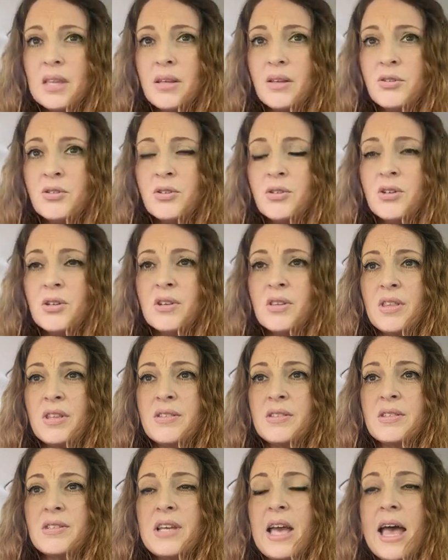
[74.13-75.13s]
due to
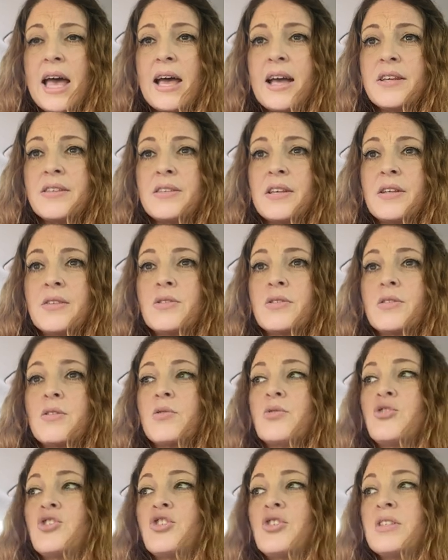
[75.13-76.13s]
these attacks and
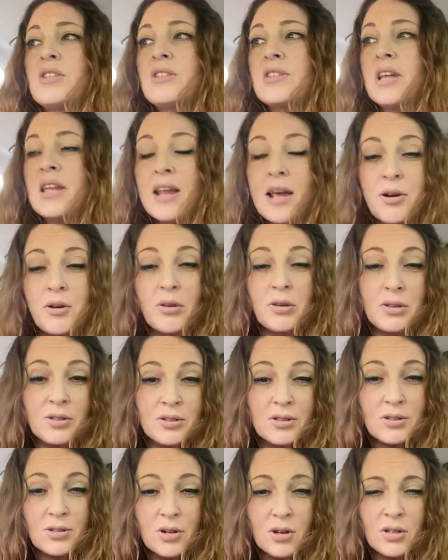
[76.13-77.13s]
so she set out on
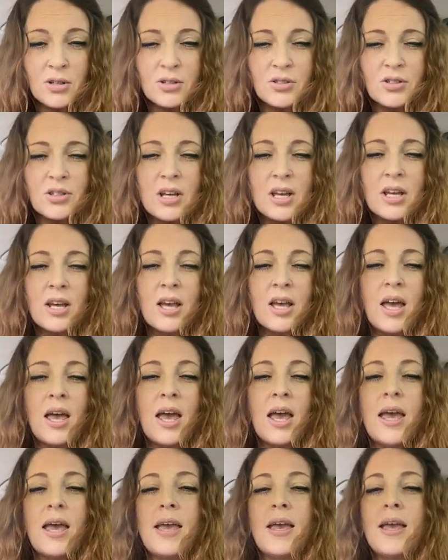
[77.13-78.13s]
this search
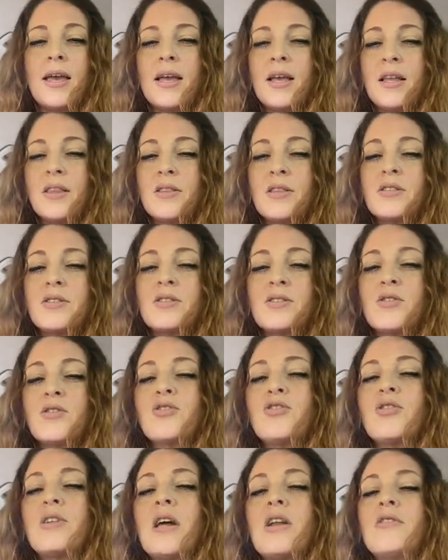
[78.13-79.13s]
and this
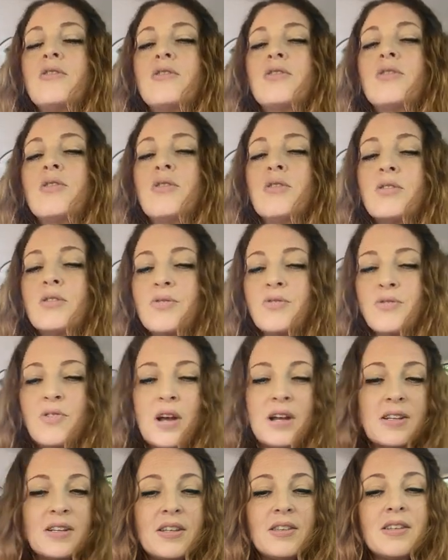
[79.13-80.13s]
search led to her to
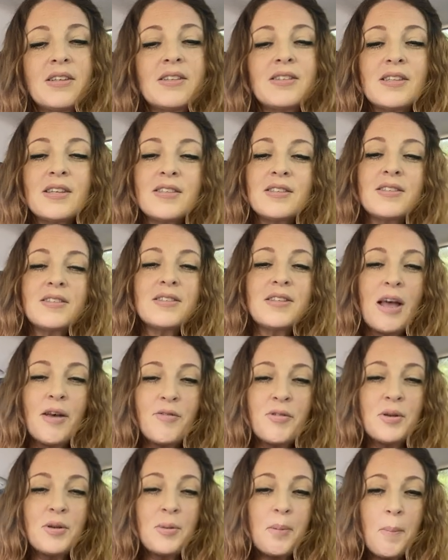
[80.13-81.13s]
finding these
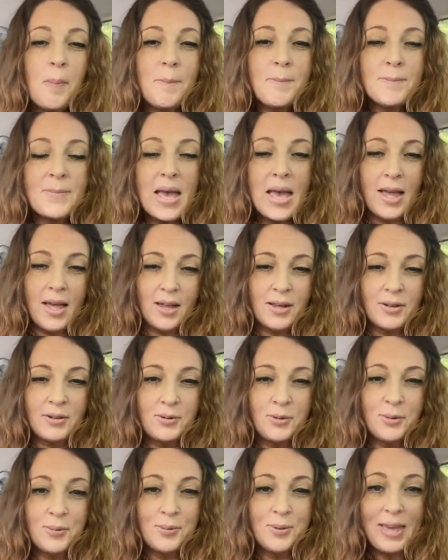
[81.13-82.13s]
seven men
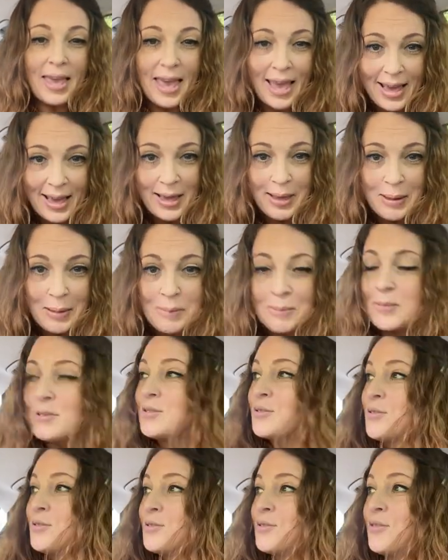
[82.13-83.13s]
who came
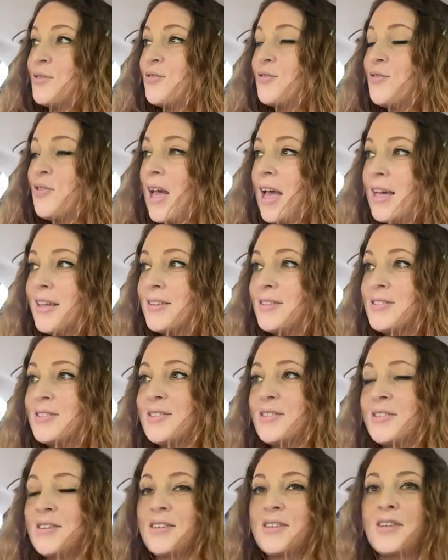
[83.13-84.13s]
to
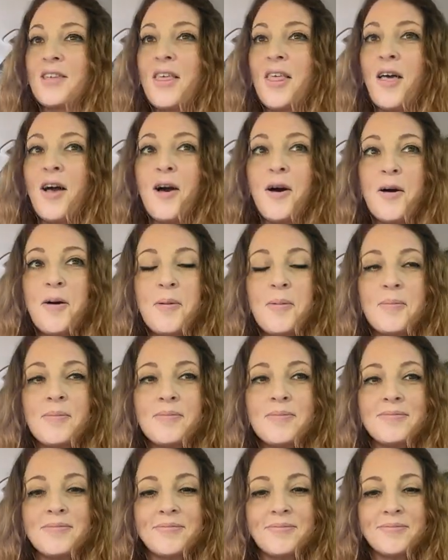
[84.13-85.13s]
defend
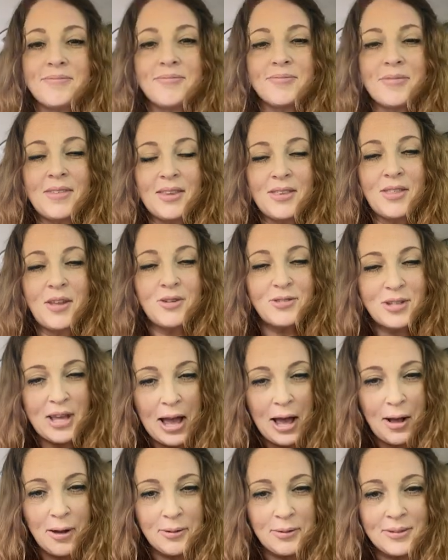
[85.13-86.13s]
um their
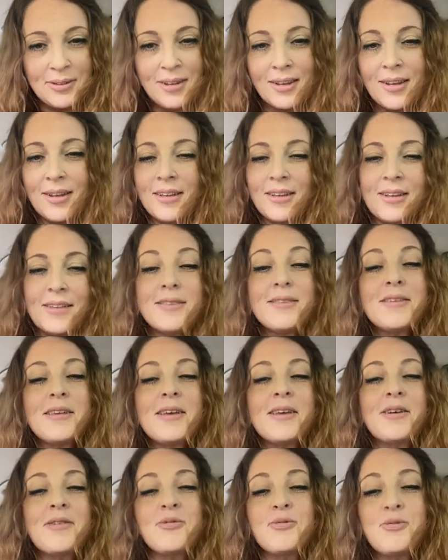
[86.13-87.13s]
town. It's
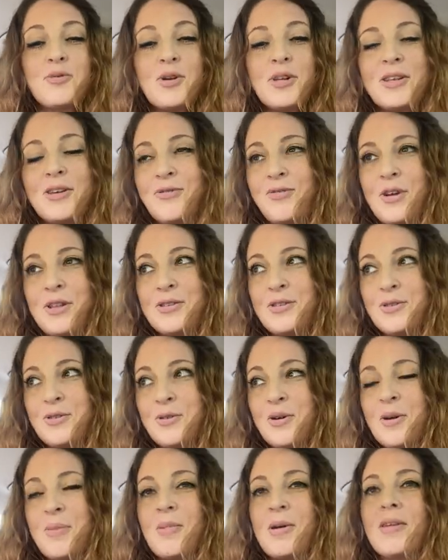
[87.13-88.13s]
a really fun
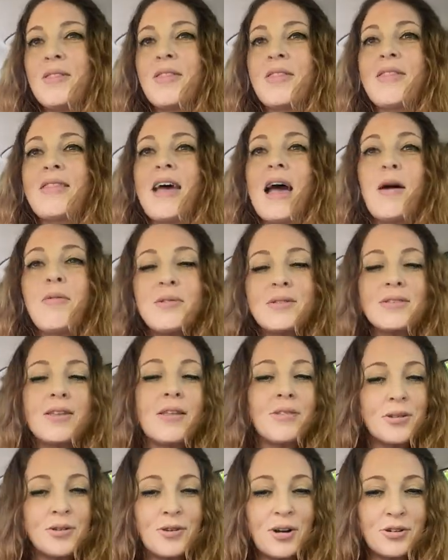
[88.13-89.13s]
story, but that was
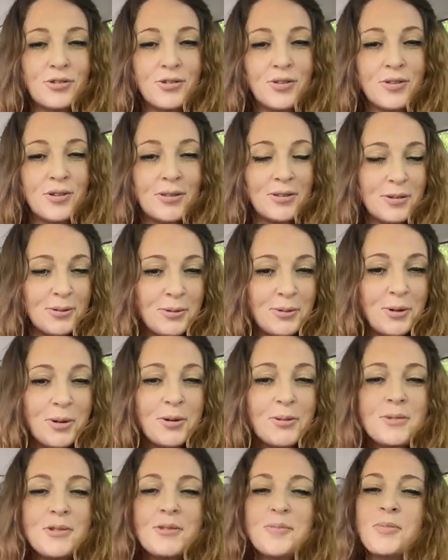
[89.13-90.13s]
not the direction that the
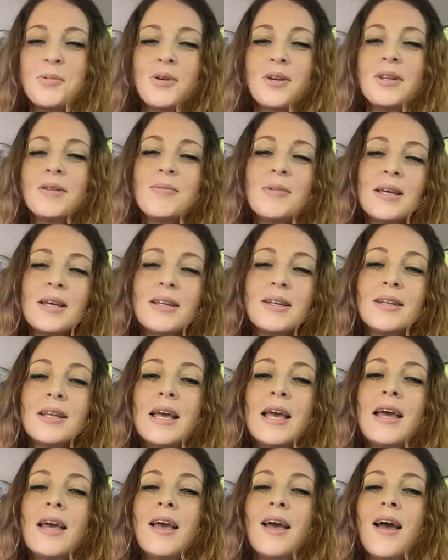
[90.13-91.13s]
Lord was pointing me in.
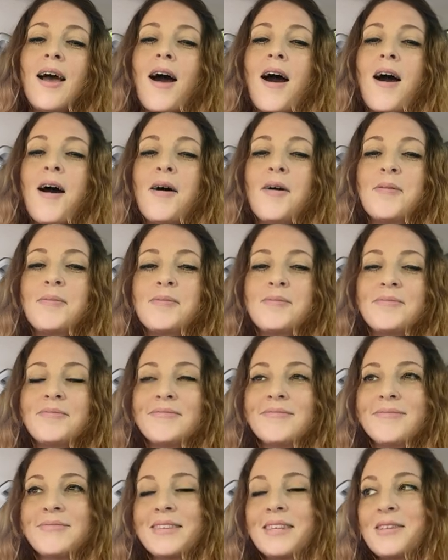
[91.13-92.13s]
Um,
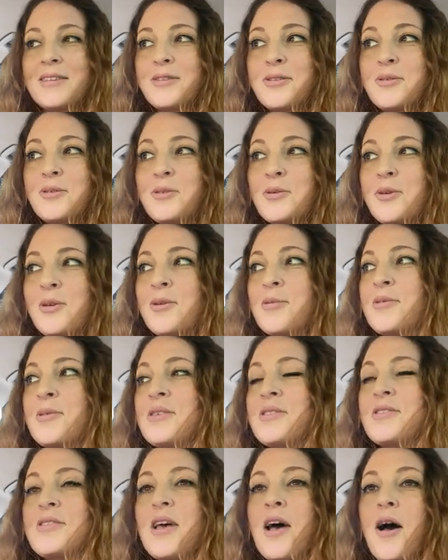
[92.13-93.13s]
the Lord
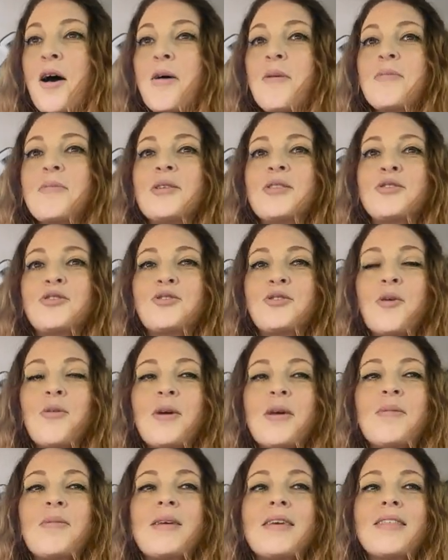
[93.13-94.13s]
was um,
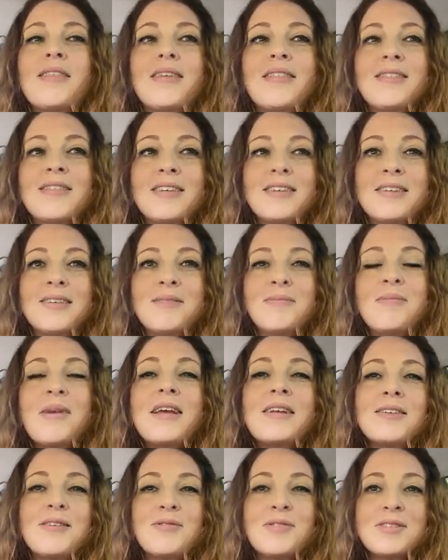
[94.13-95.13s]
showing me that the
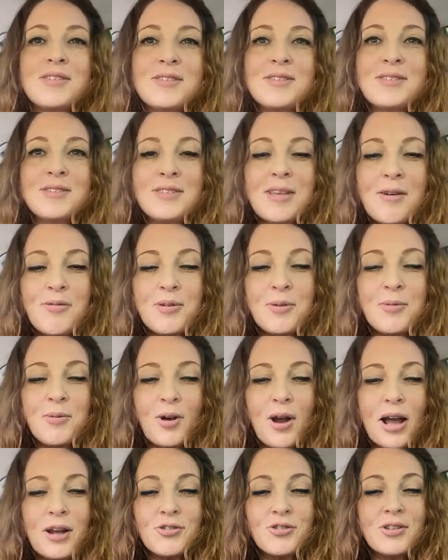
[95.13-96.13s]
Magnificent Seven were
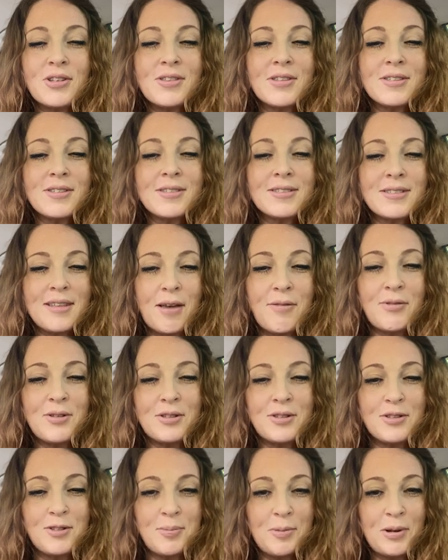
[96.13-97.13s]
actually the
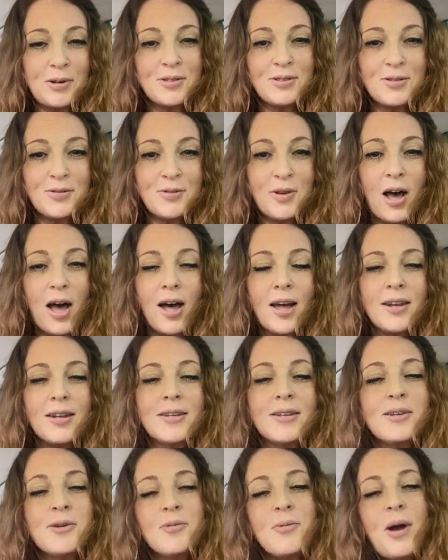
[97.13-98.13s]
seven spirits of God.
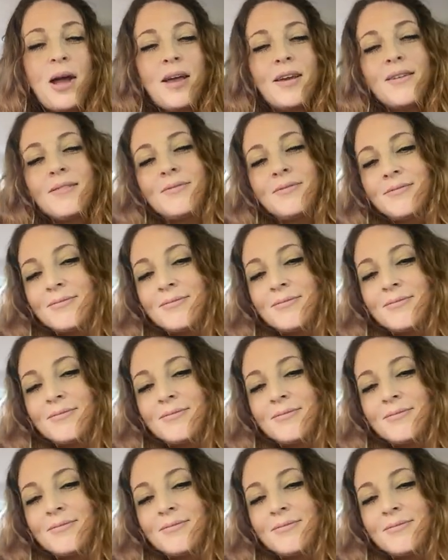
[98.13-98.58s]
And in a way,